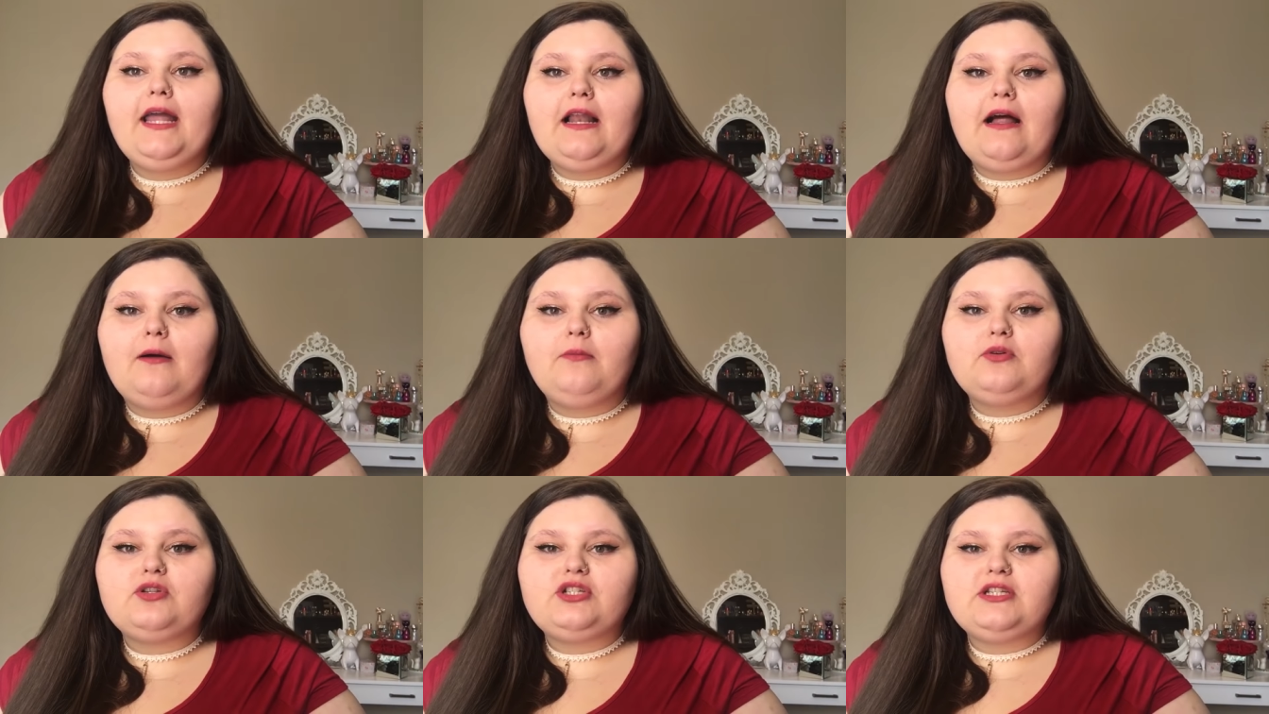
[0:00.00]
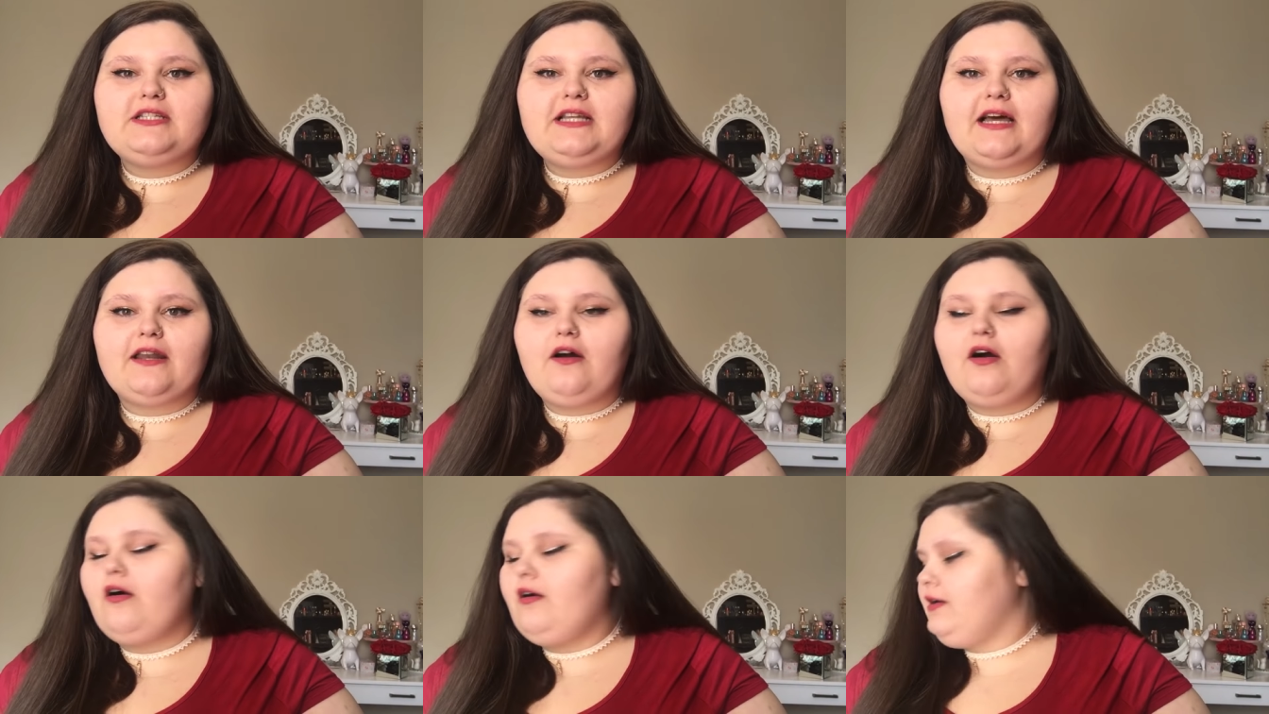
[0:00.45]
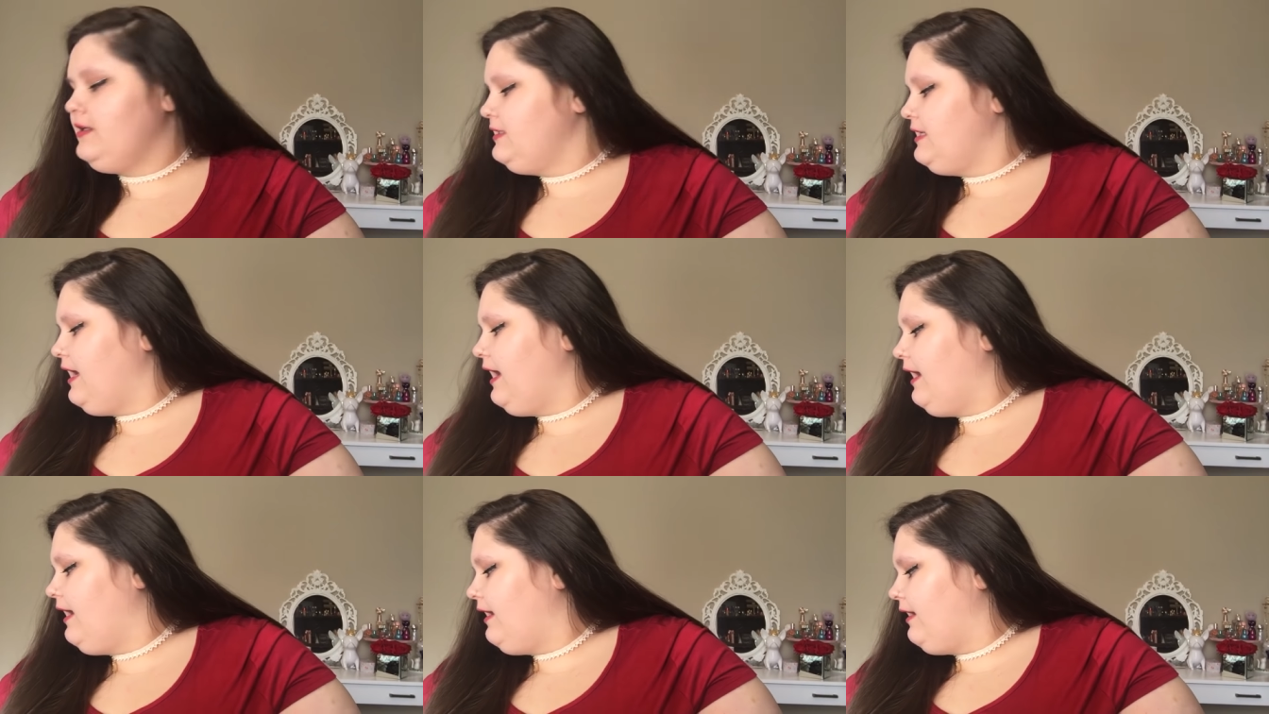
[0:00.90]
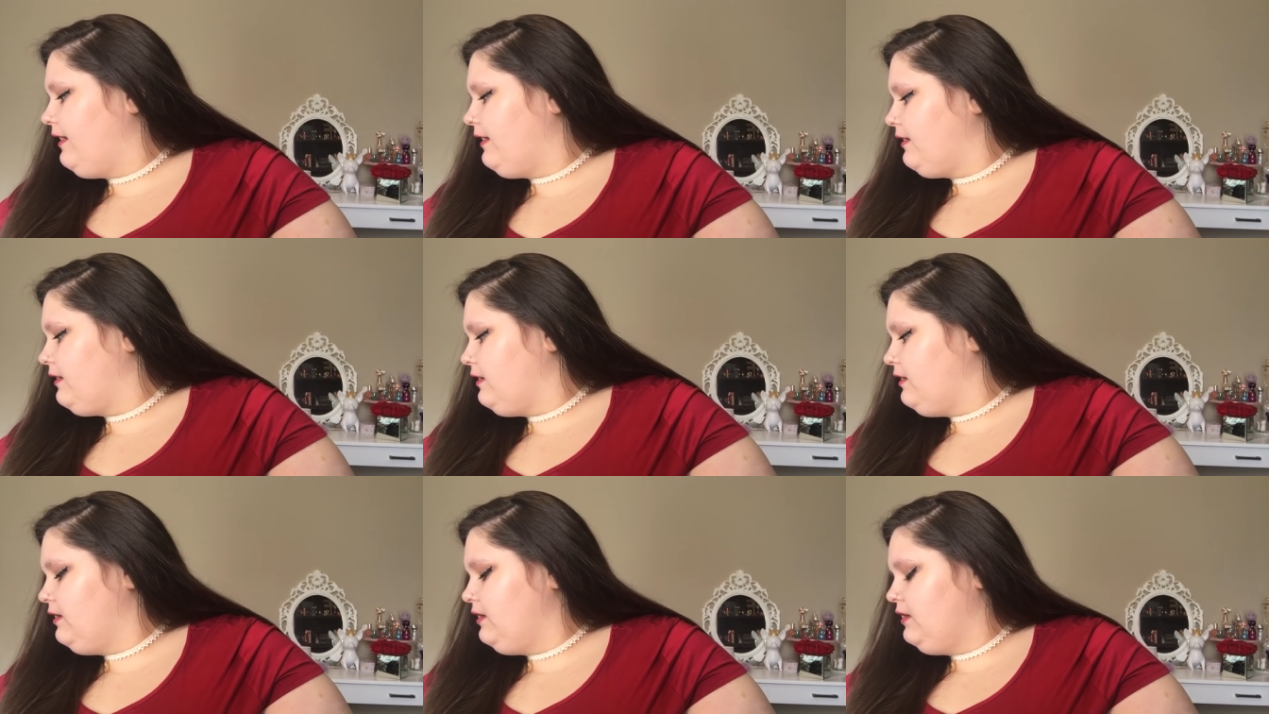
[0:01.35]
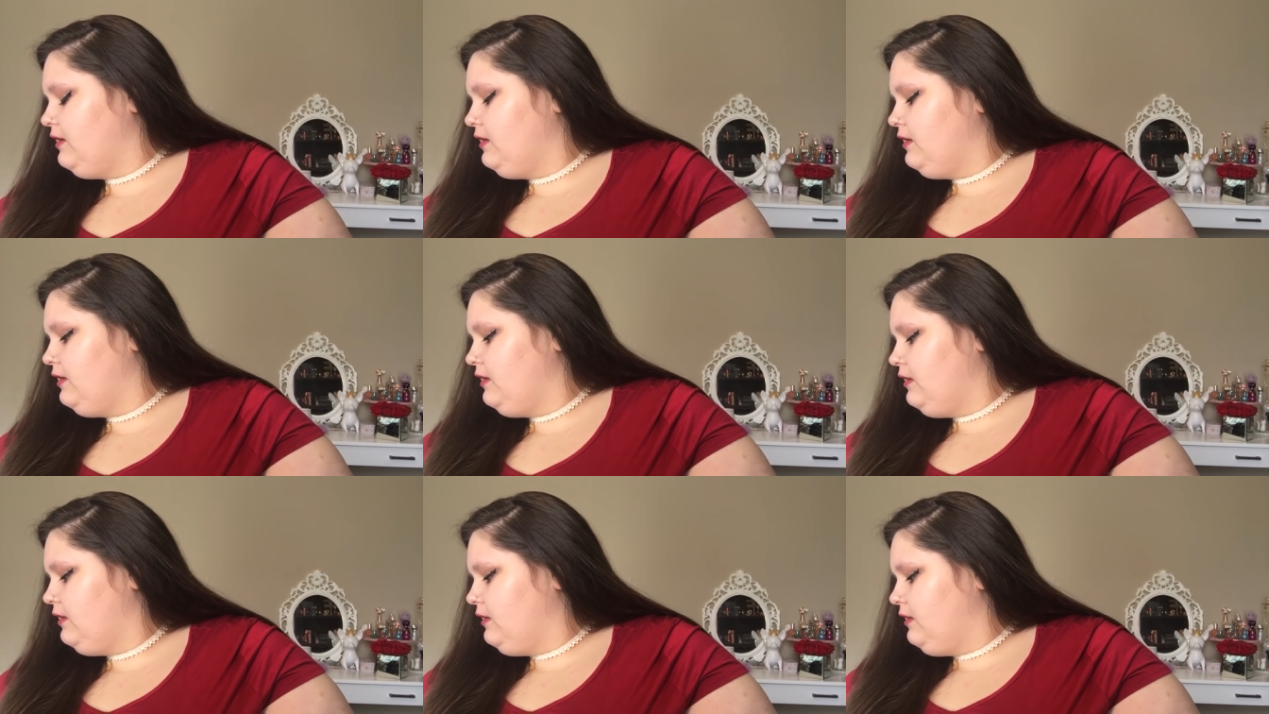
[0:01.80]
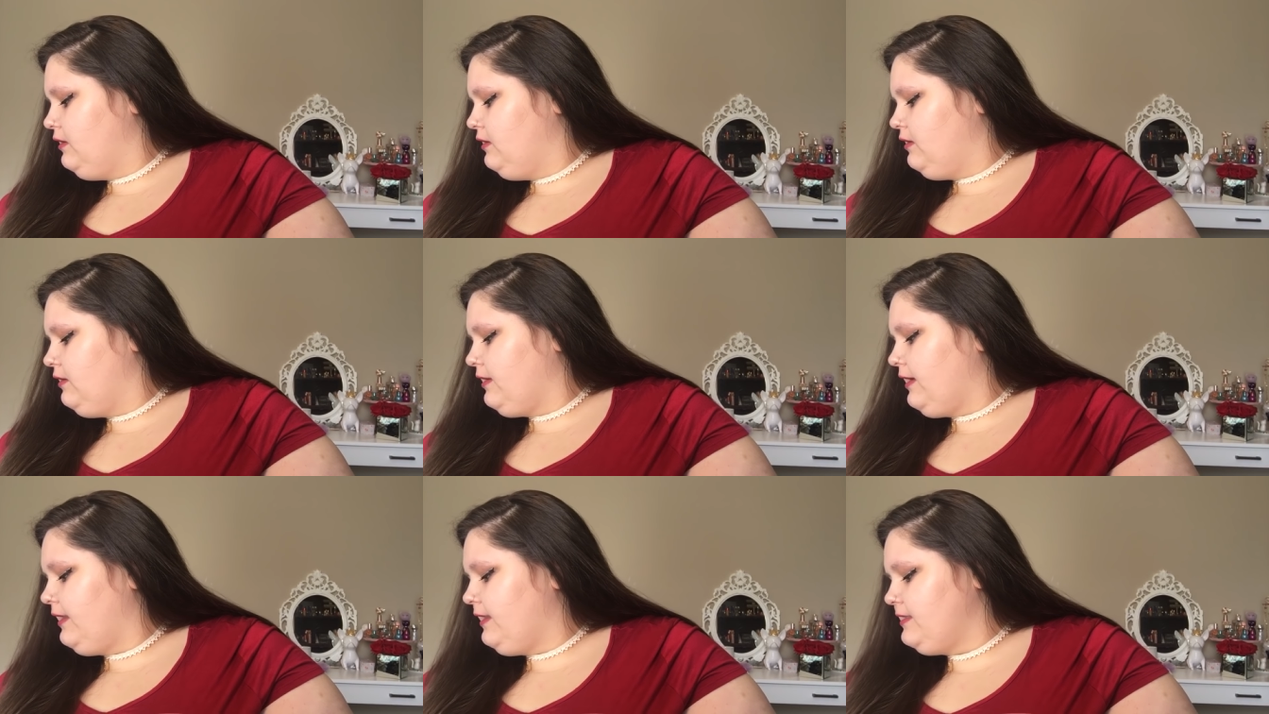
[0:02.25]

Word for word: I almost just had a heart attack. Okay,